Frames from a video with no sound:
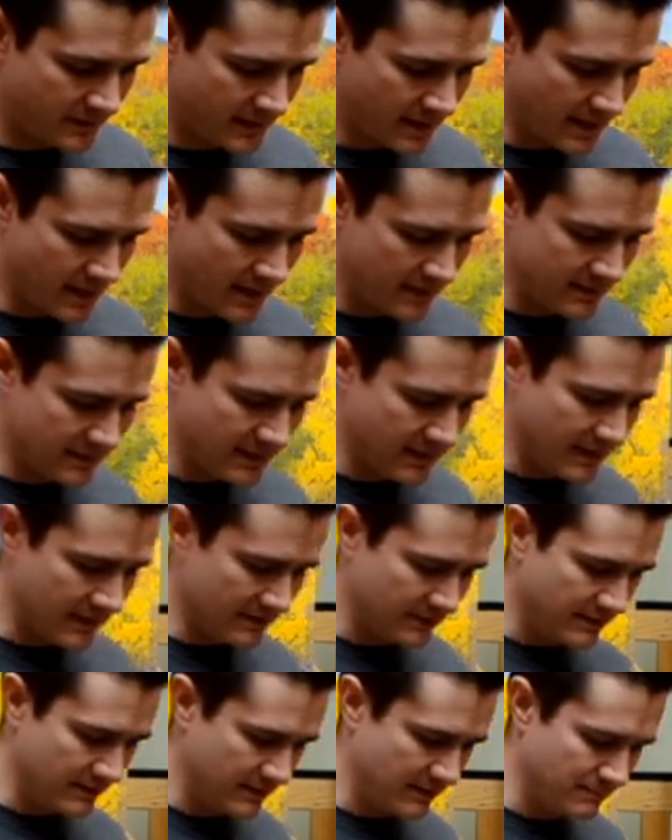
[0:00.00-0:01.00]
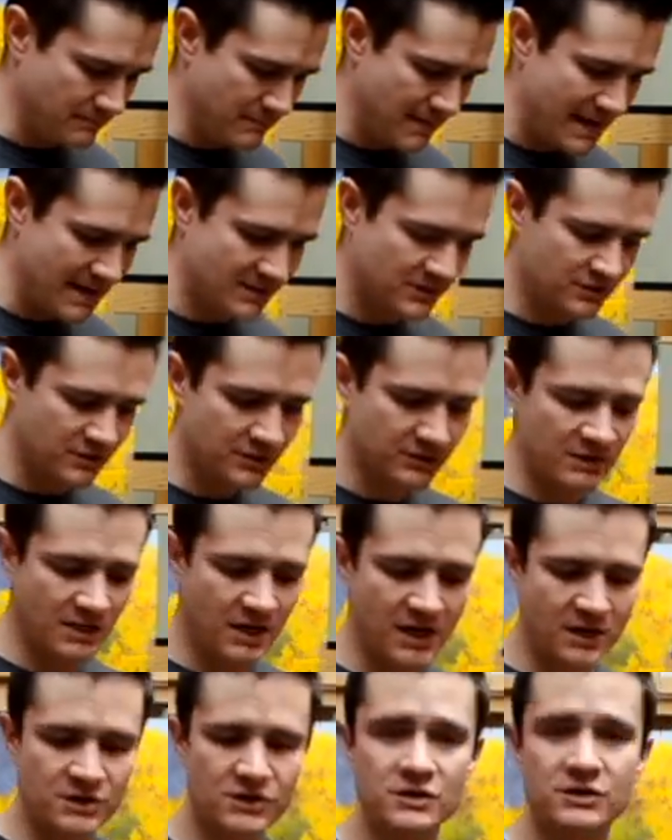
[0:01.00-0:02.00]
and get the Master
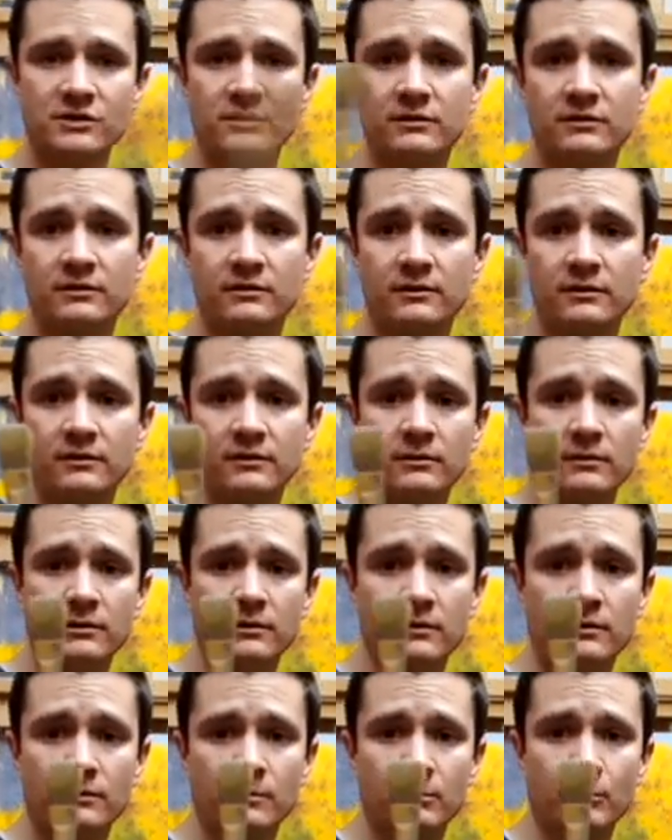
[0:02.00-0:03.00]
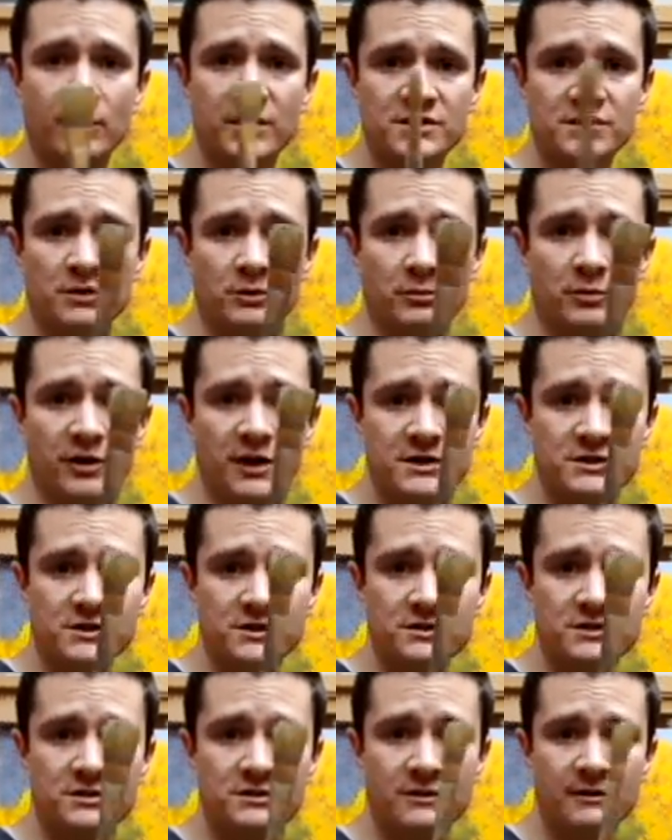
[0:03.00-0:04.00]
Touch bristle
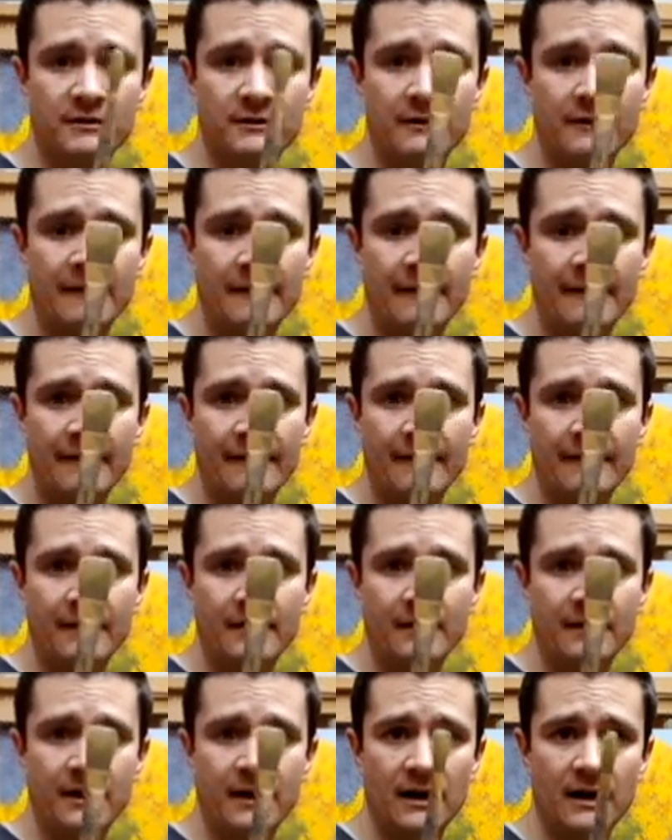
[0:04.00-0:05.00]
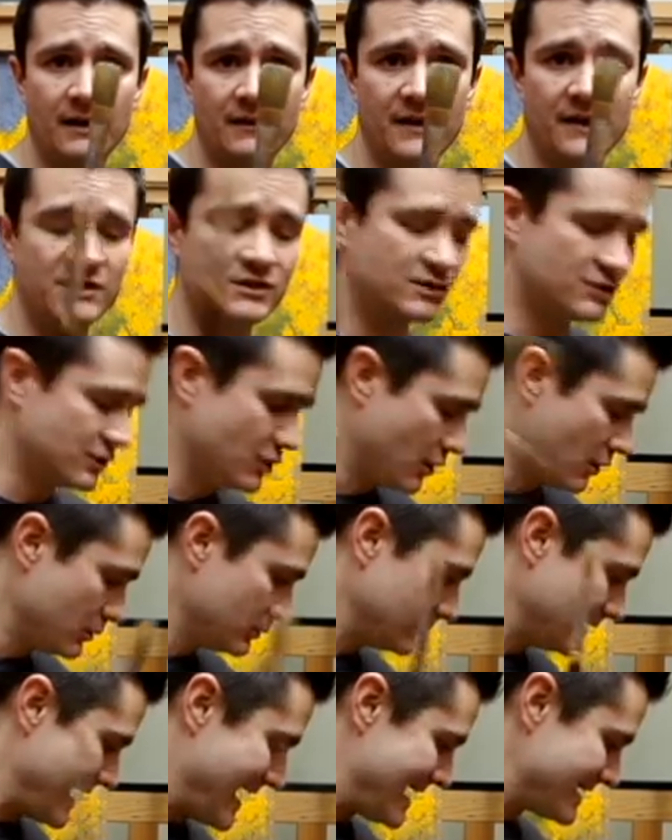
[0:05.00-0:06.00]
brushes. They
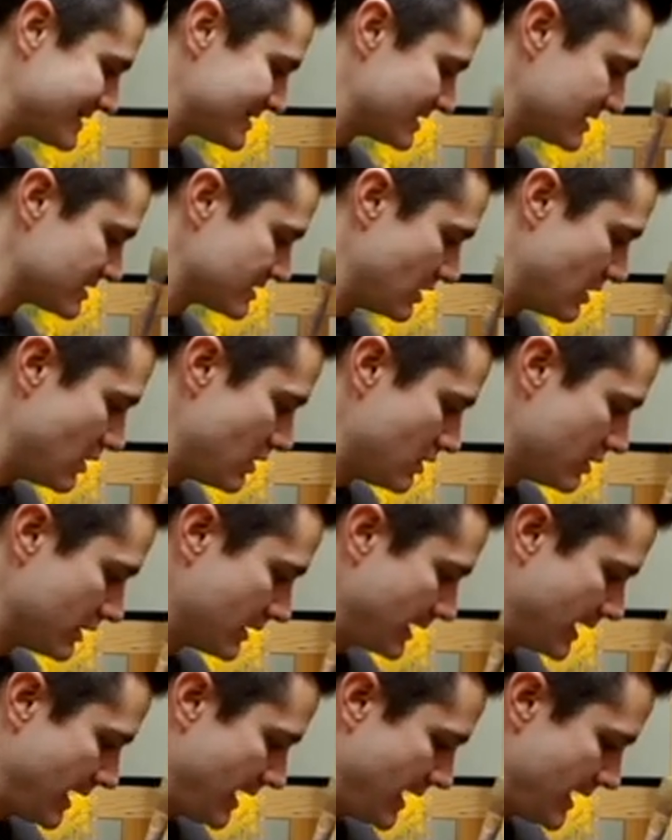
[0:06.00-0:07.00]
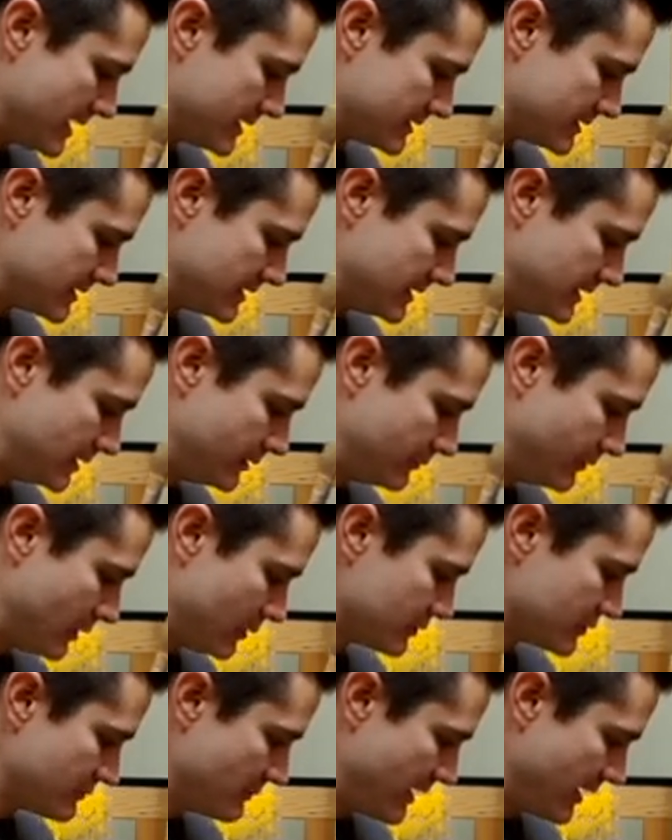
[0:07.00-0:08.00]
don't last as long as the
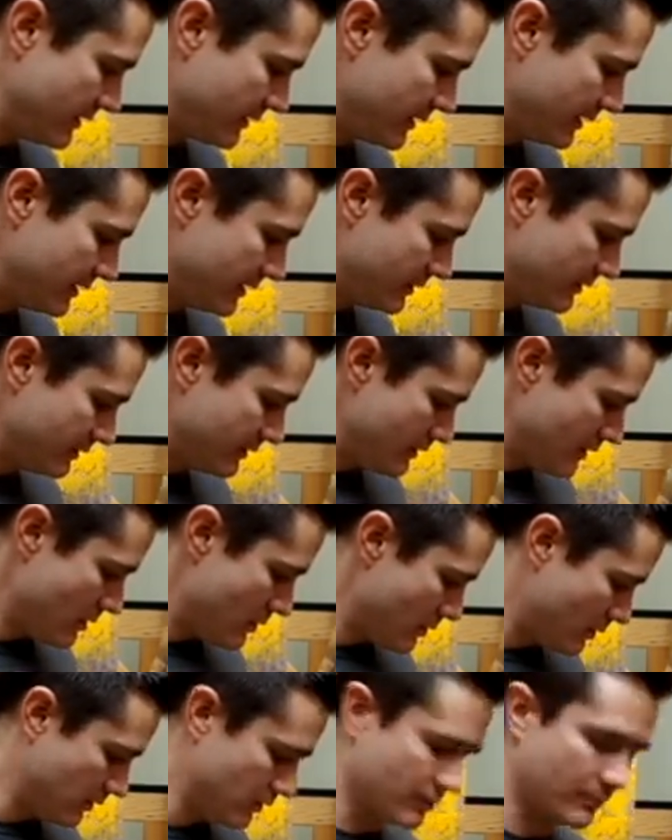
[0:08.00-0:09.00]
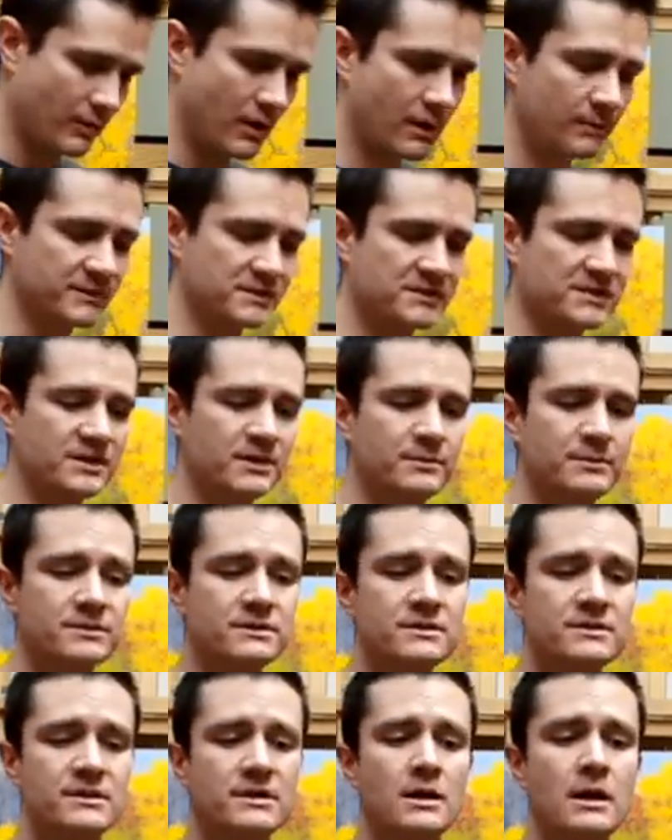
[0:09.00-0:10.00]
Rosemary or the Robert
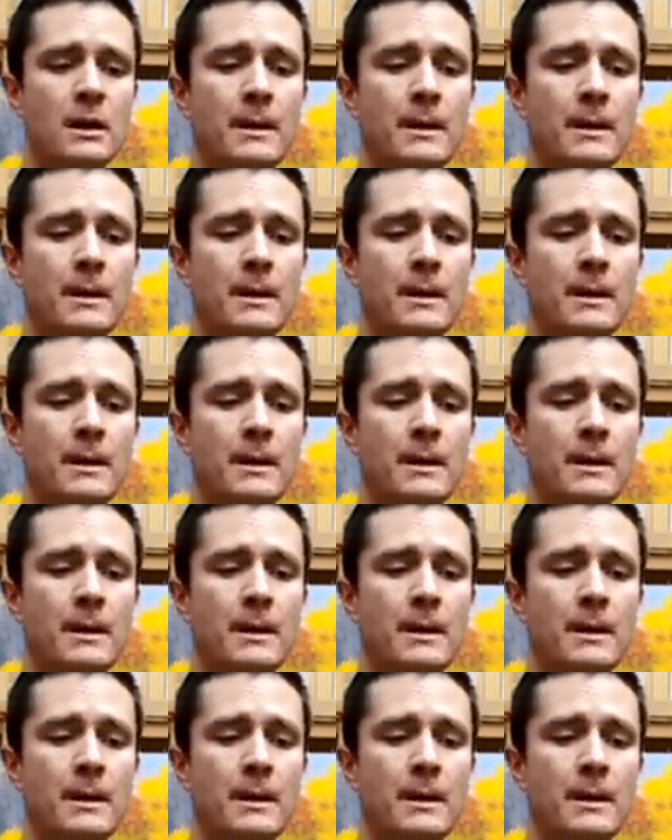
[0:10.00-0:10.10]
Simmons,